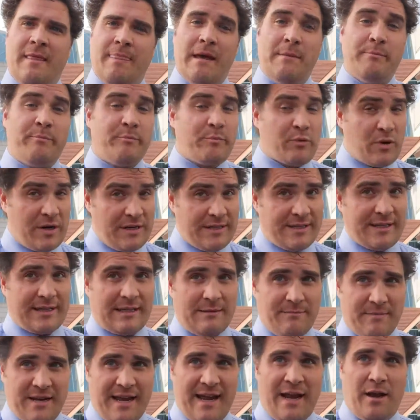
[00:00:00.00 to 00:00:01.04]
They're printing
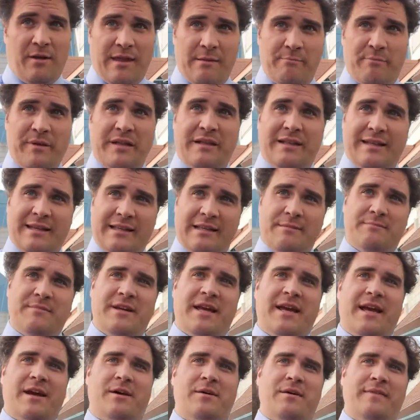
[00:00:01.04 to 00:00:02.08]
them now, they're building them
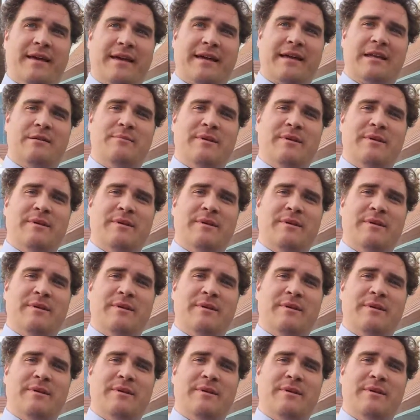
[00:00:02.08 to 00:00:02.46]
now, and they're going